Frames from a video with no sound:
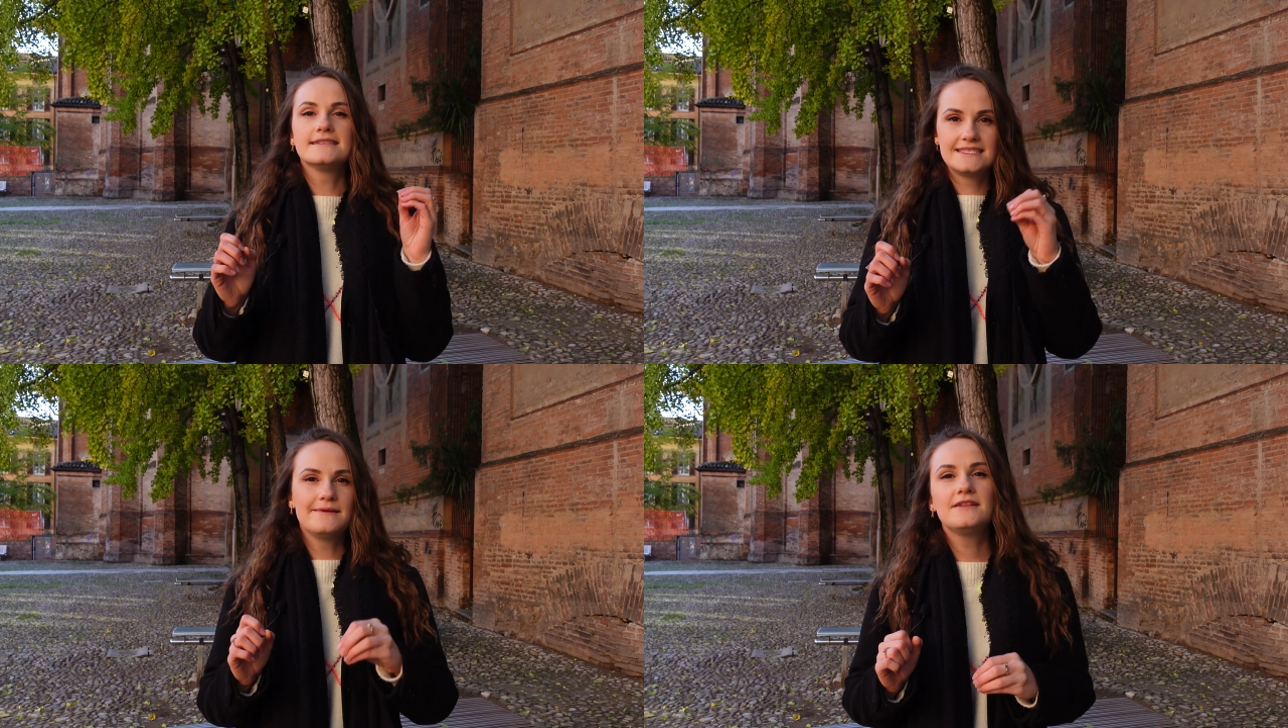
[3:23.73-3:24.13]

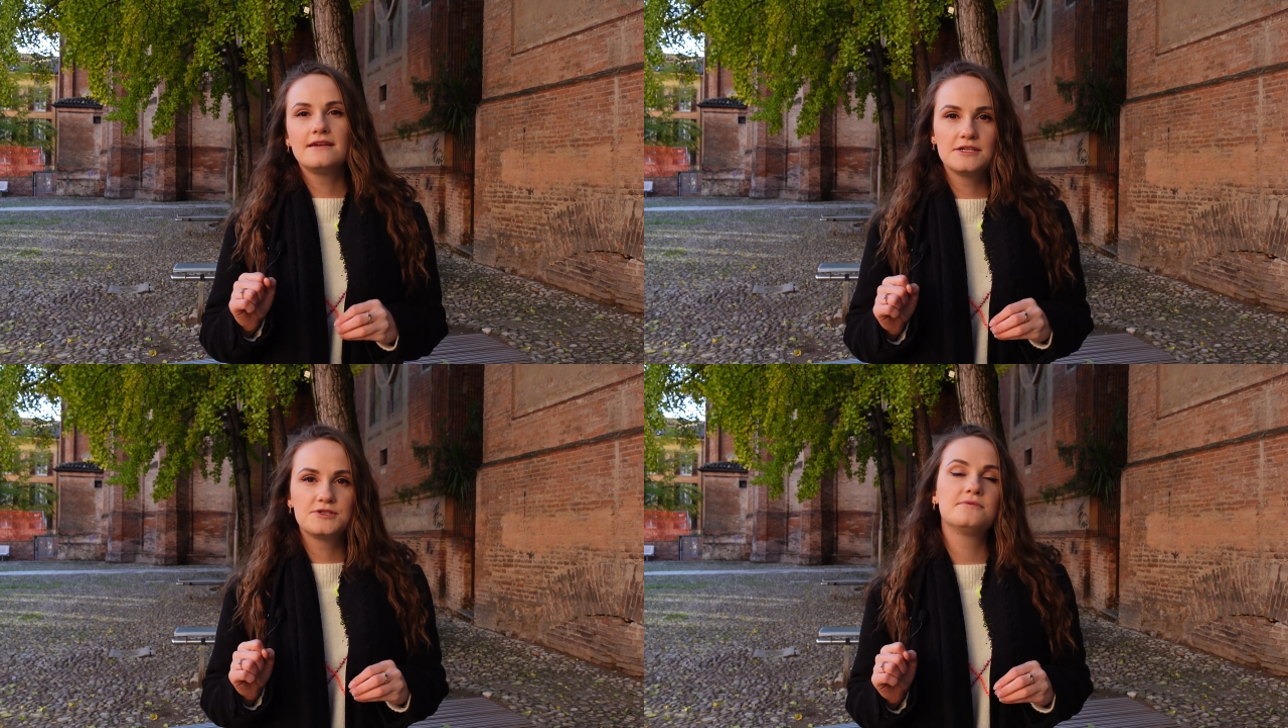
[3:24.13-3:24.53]

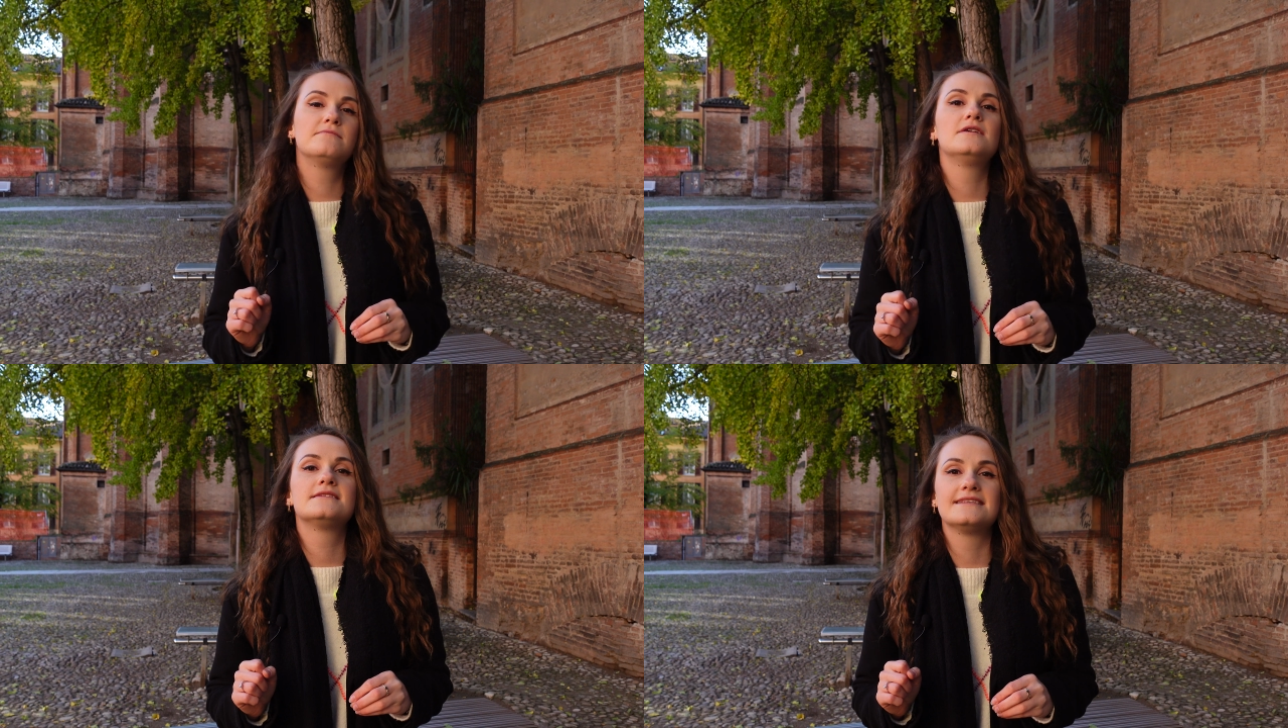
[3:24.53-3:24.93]
Similarly to
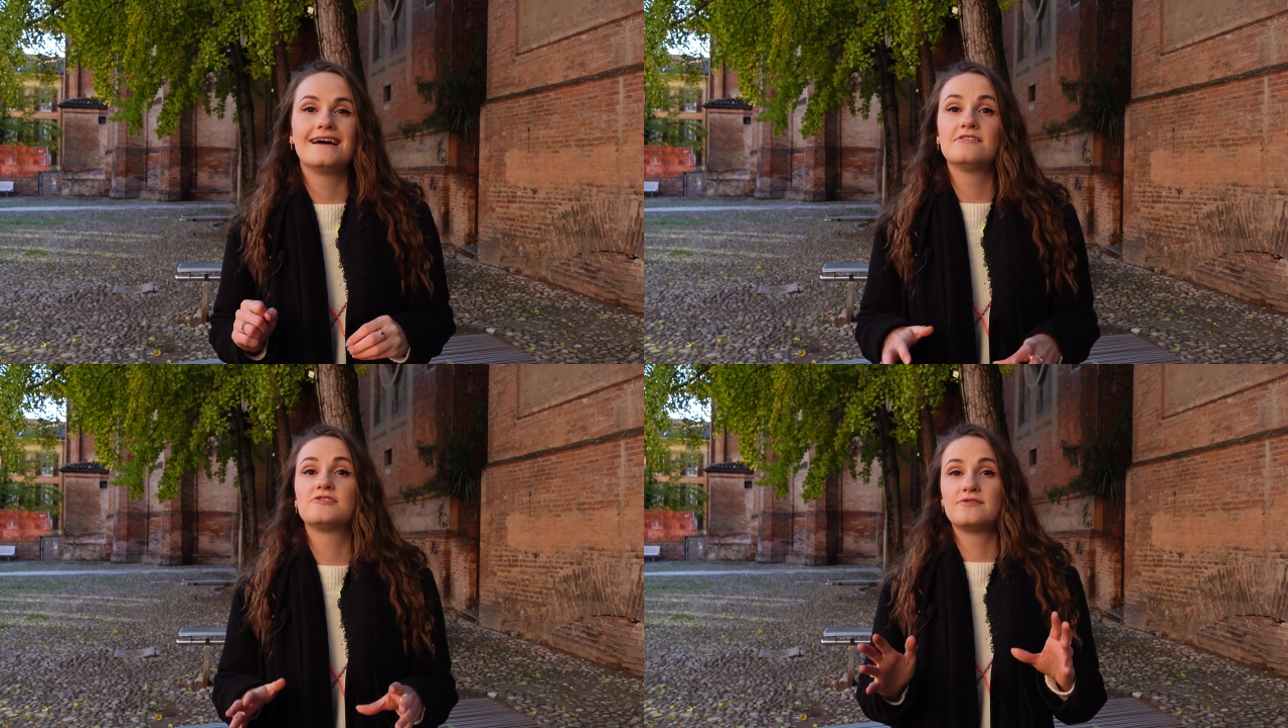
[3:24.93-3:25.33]

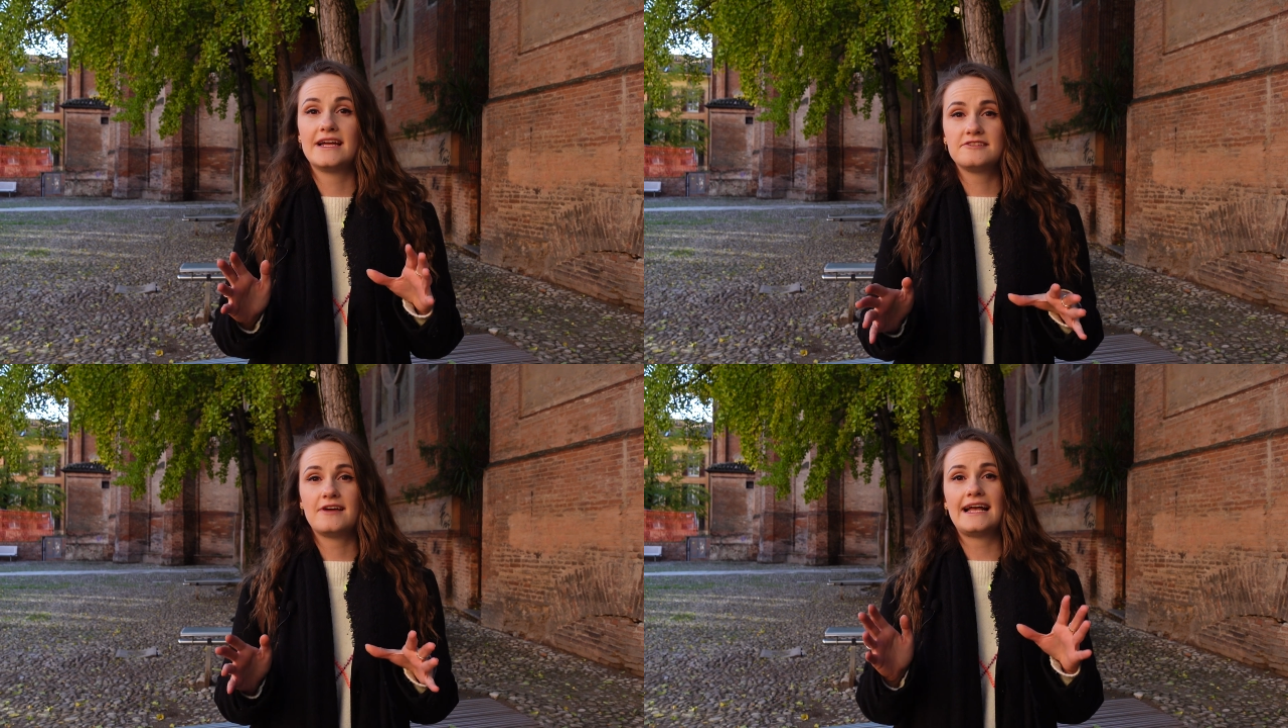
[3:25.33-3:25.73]
Bolzano,
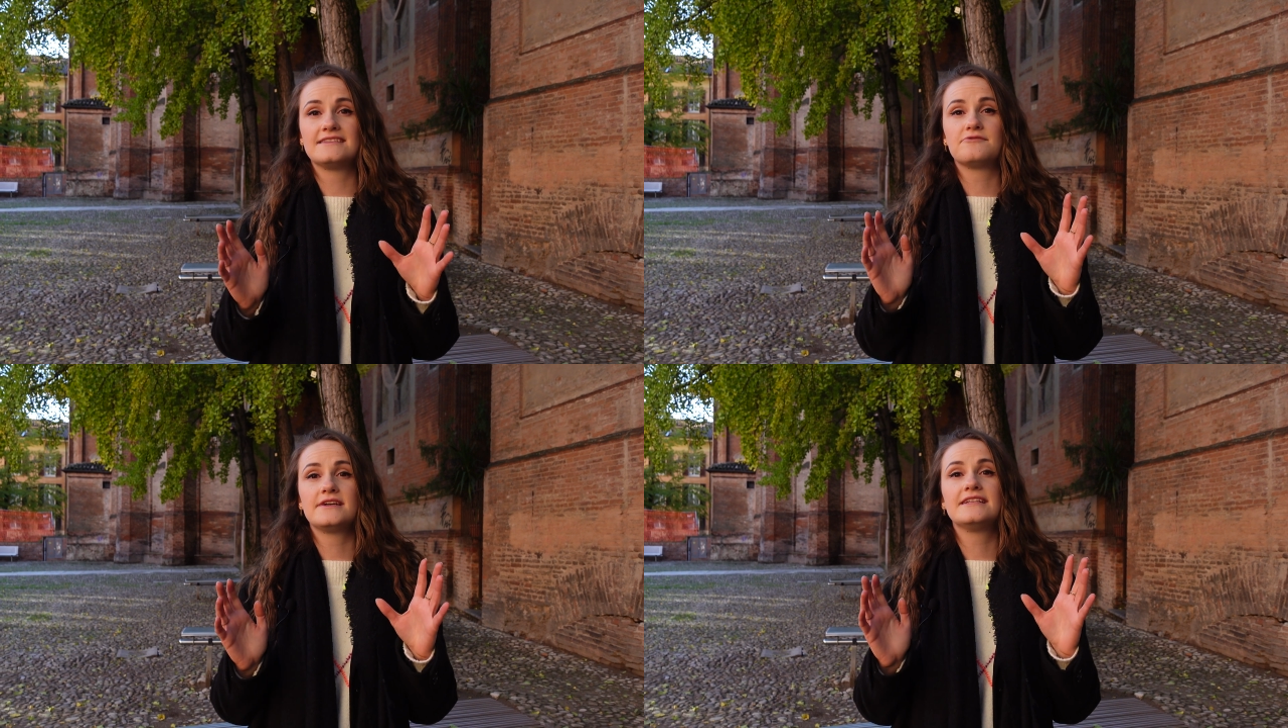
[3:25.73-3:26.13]
Trento
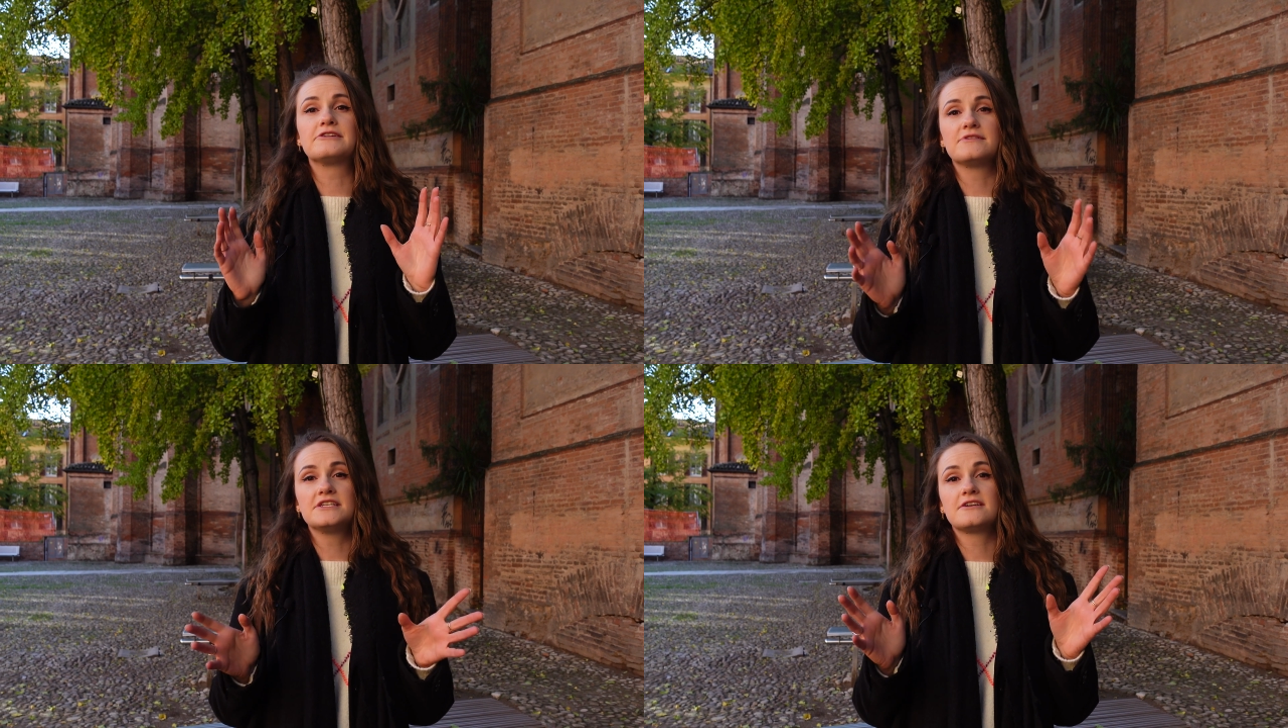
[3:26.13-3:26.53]
has a
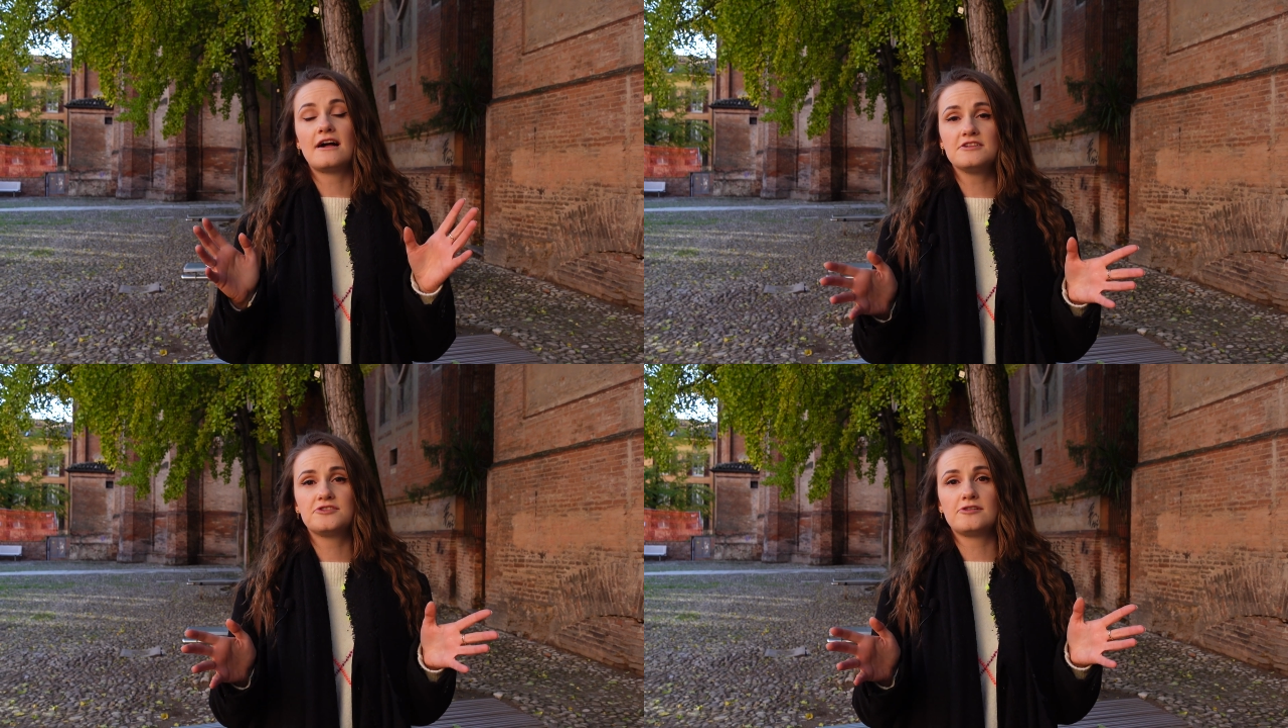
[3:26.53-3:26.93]
really rich
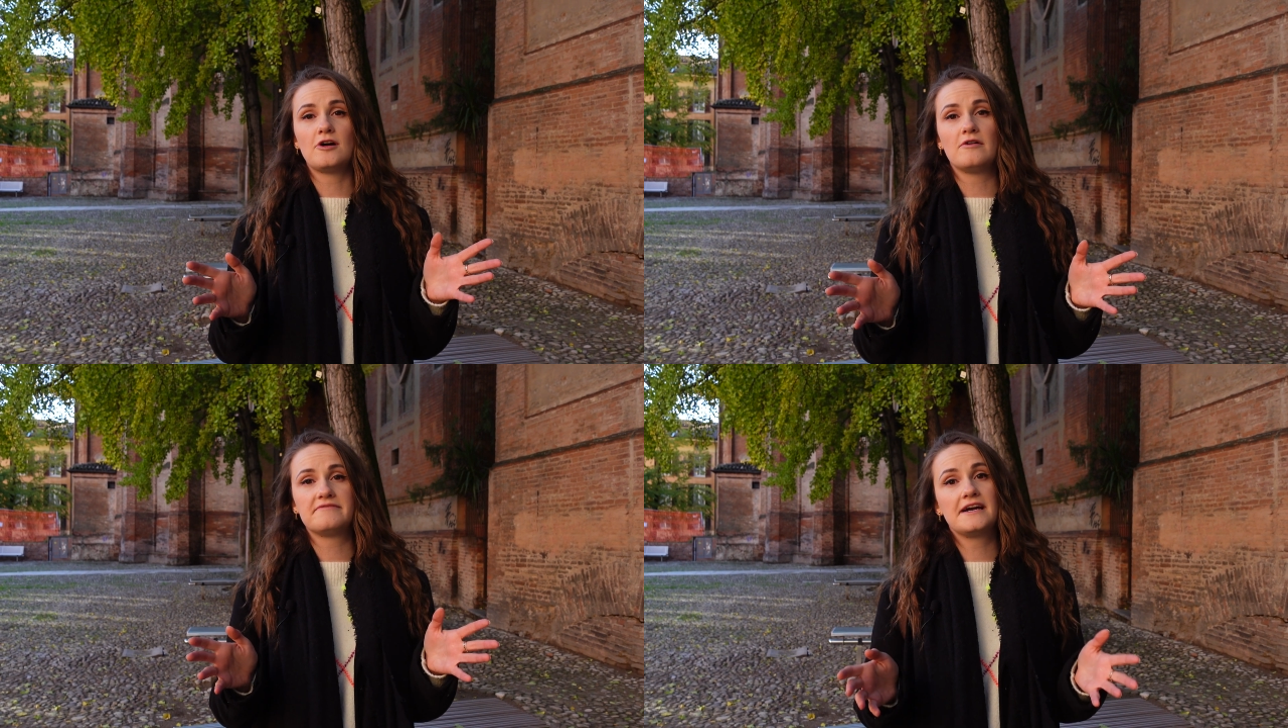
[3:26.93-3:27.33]

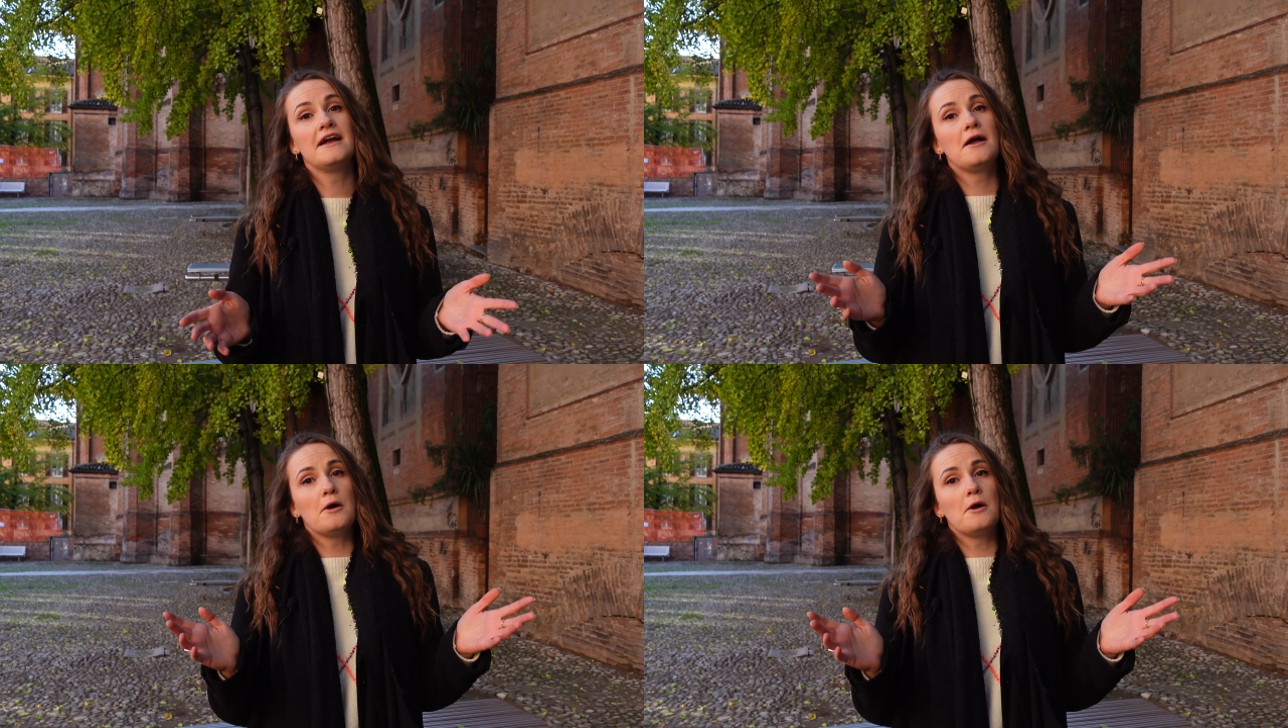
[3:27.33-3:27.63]
cultural offer,